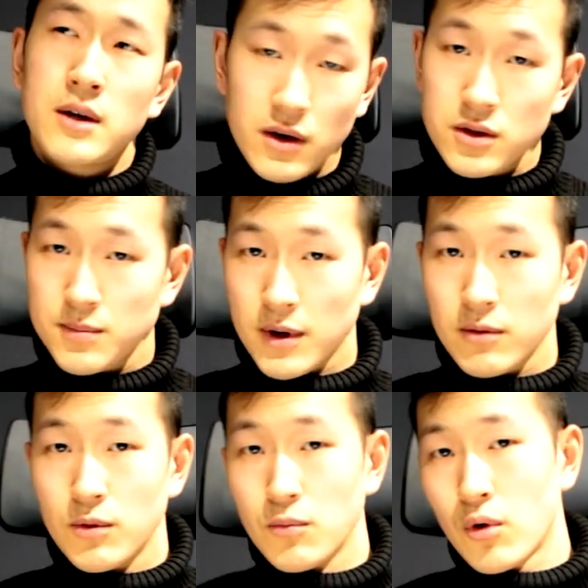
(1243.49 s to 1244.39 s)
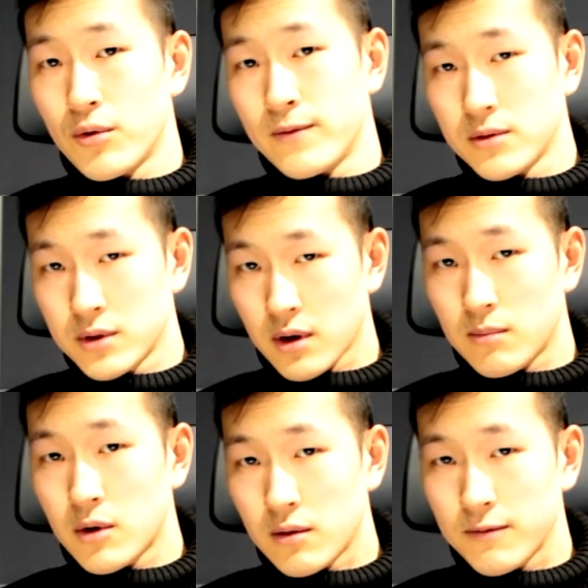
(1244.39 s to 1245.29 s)
I suspect when more reviews
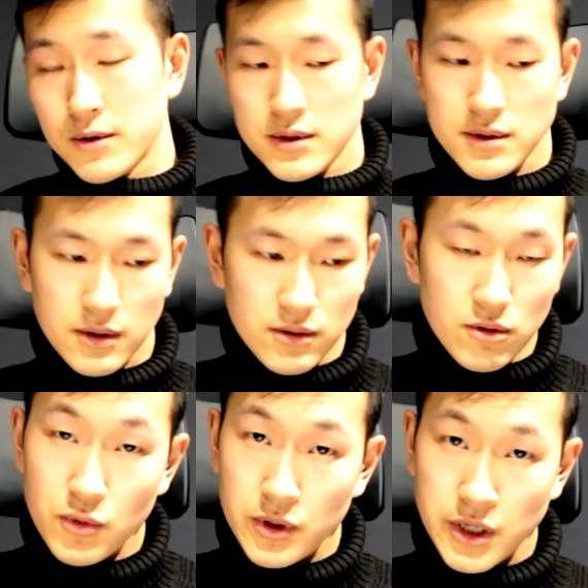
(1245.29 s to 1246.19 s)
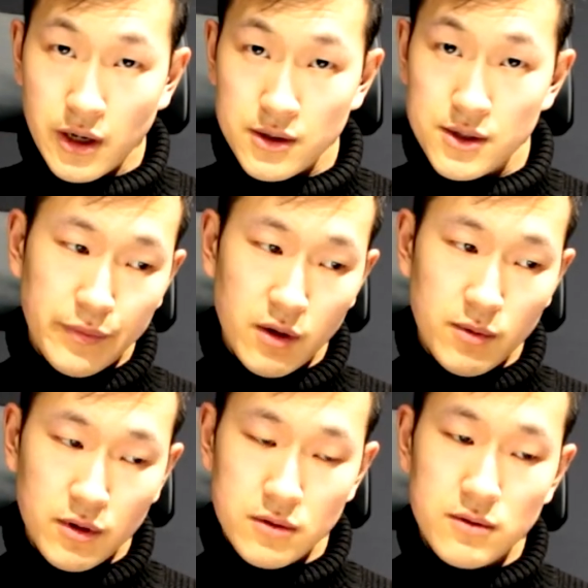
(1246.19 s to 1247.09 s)
come out, for instance on notebook checks, it'd
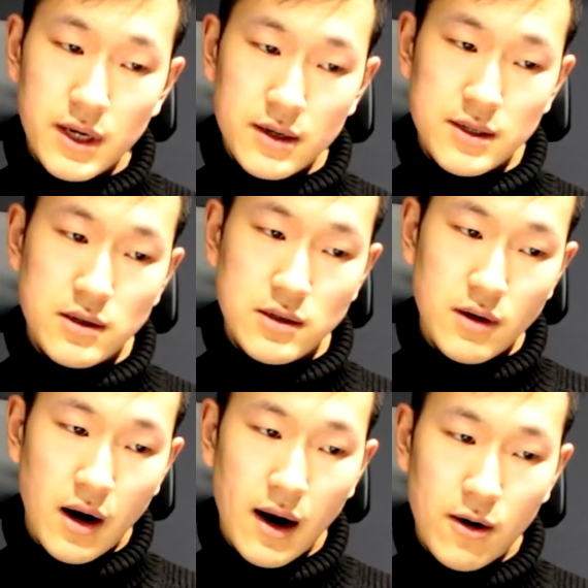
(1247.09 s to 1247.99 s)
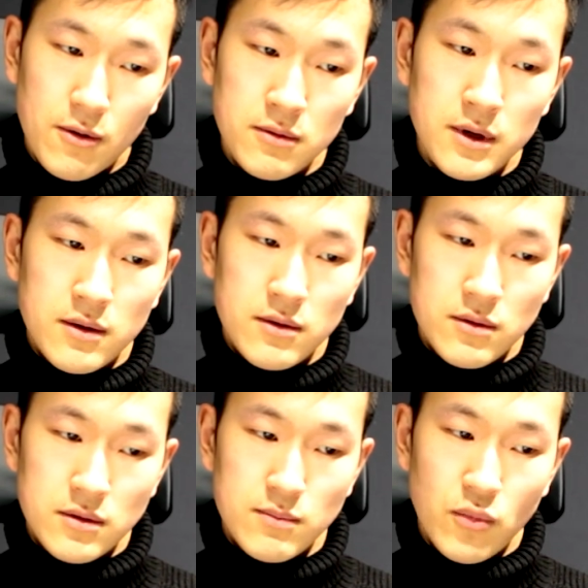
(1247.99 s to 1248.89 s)
be good to get a sense how
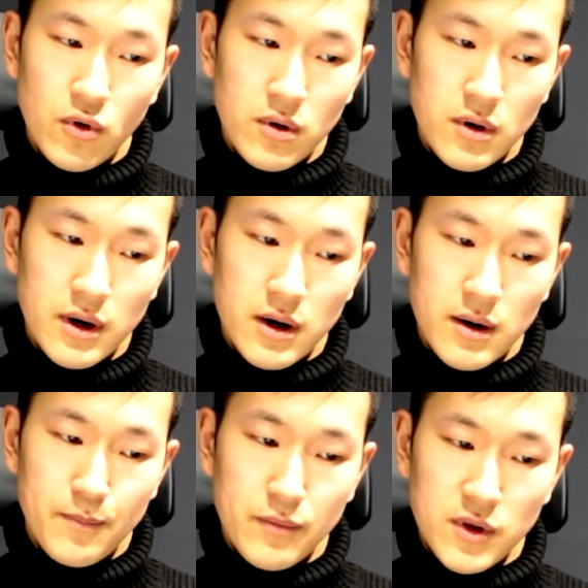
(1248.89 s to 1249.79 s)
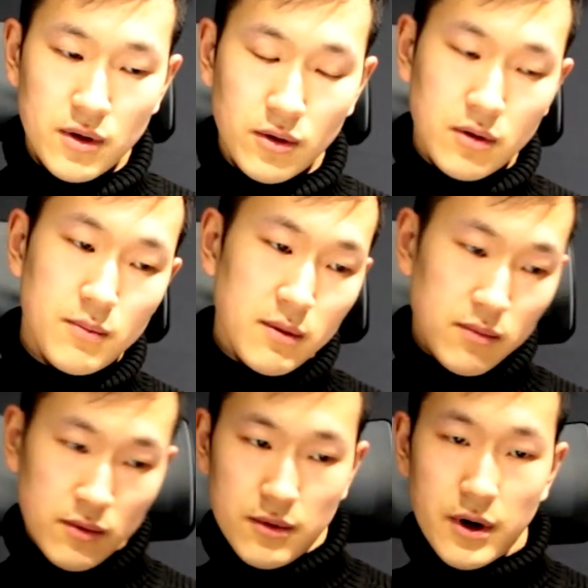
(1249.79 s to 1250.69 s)
those more um, methodical
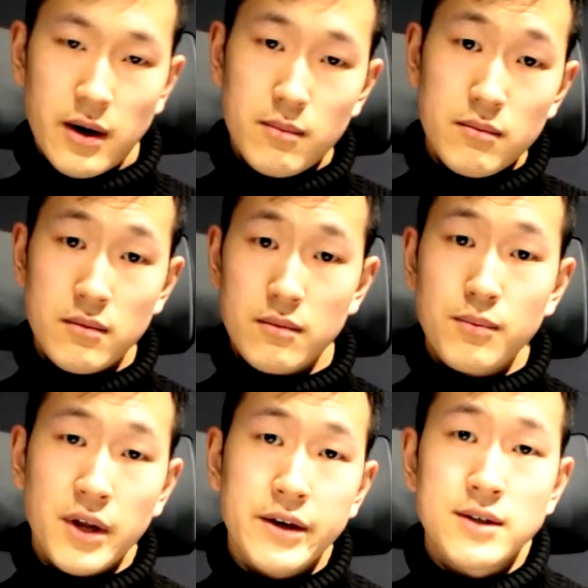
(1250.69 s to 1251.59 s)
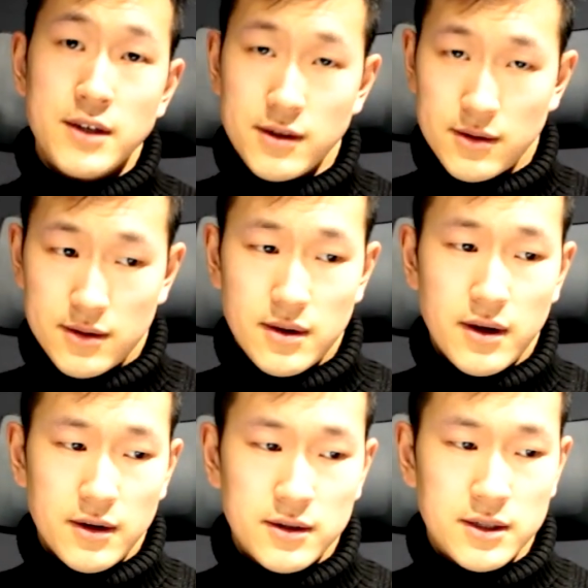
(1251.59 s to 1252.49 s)
people um, place it.
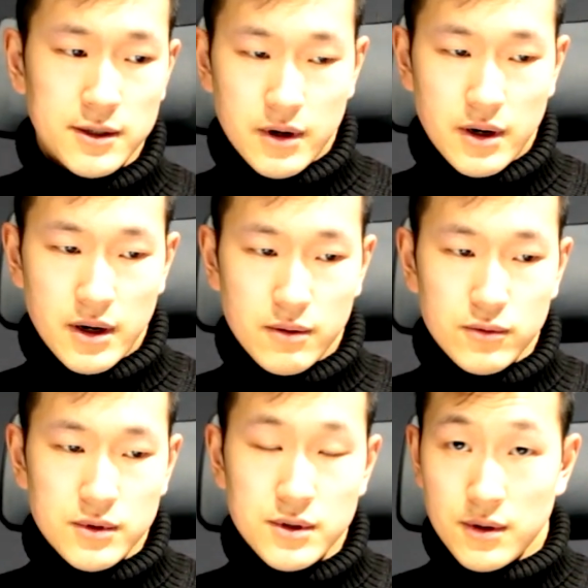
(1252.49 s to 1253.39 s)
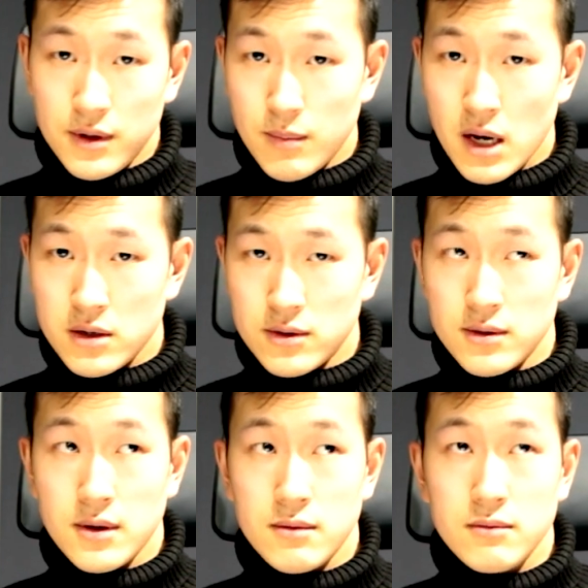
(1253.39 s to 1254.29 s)
It. I would certainly imagine
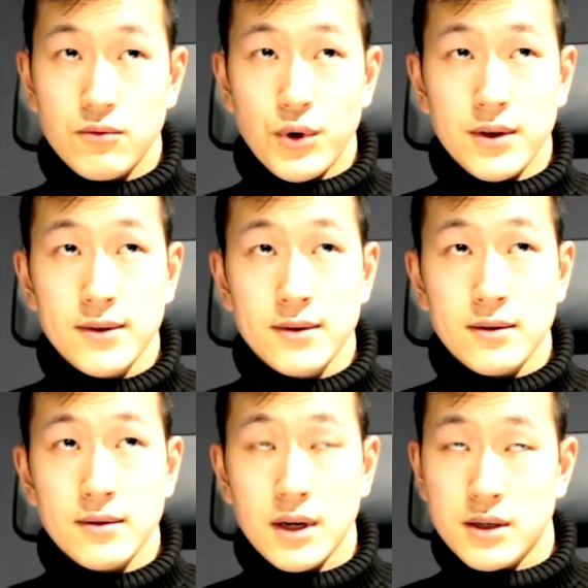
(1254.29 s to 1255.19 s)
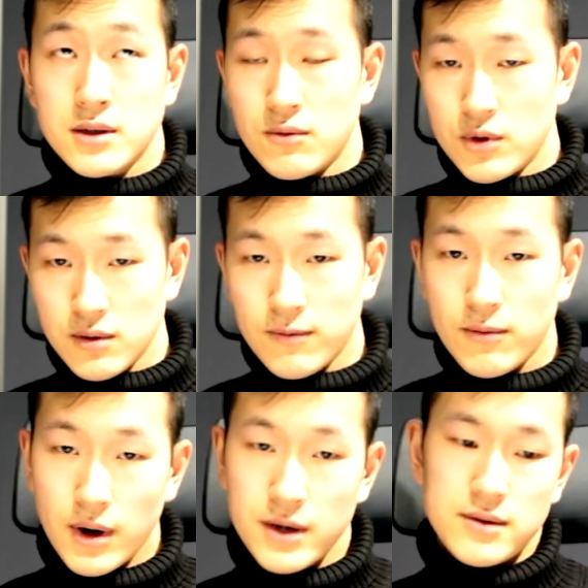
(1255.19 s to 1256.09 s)
that with the next generation of
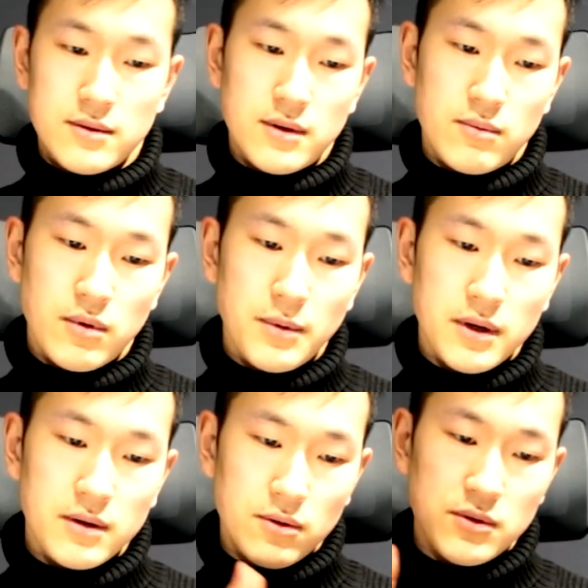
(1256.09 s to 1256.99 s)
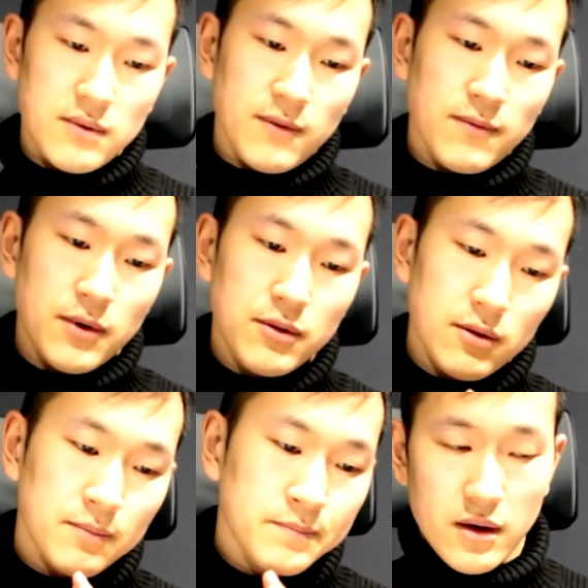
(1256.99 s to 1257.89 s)
Ryzen, it probably goes even
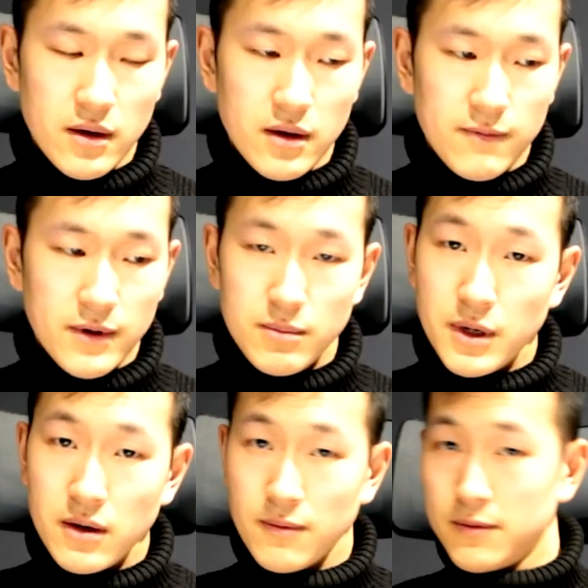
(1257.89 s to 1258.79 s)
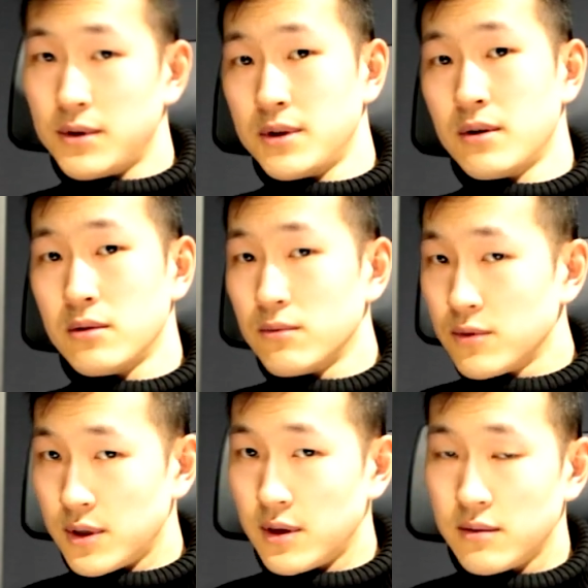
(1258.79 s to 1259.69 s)
further. If at the beginning of this year you
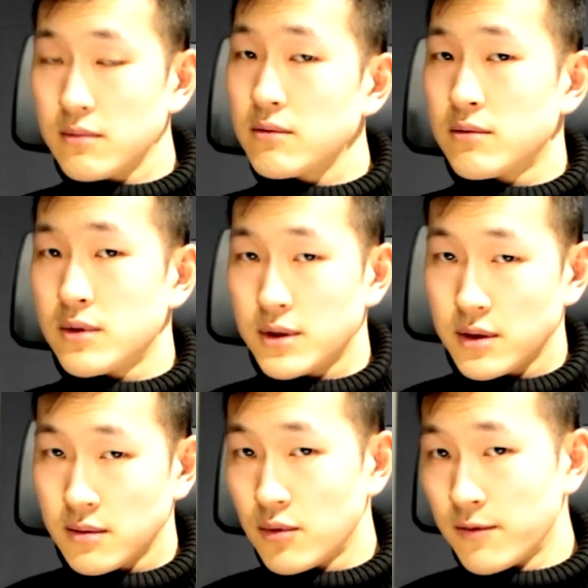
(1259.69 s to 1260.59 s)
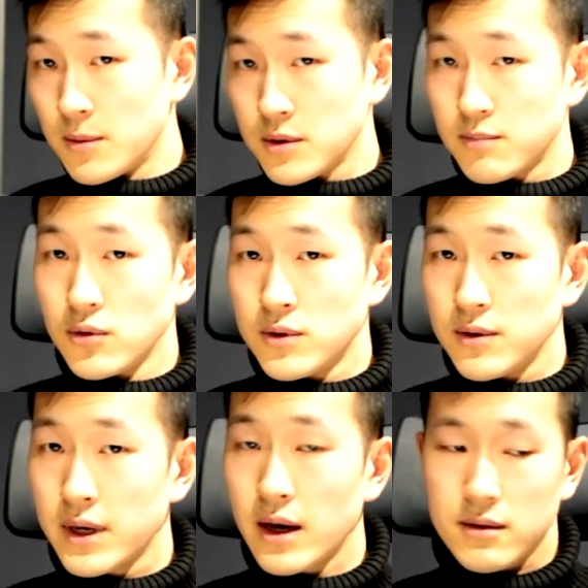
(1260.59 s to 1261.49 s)
said this is a performance boost
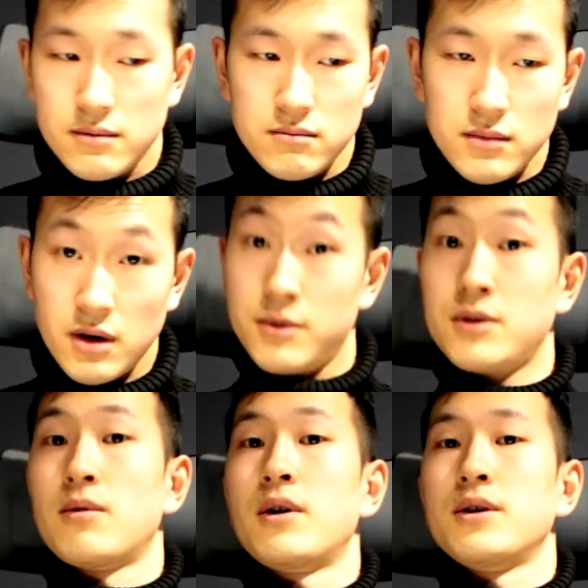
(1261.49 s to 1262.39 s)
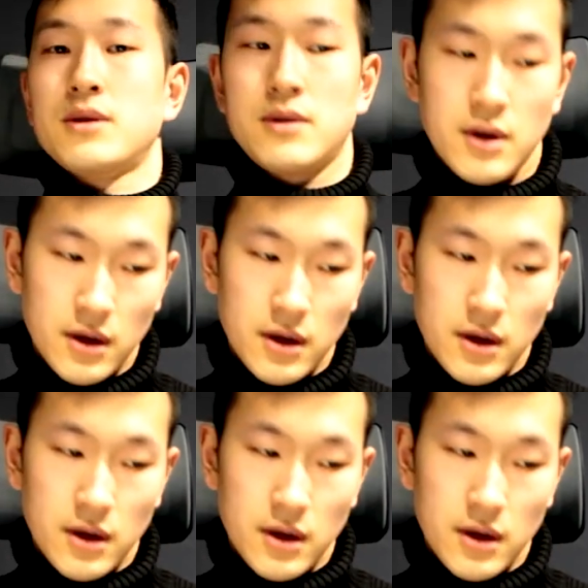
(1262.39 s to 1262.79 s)
you get, I'd be surprised.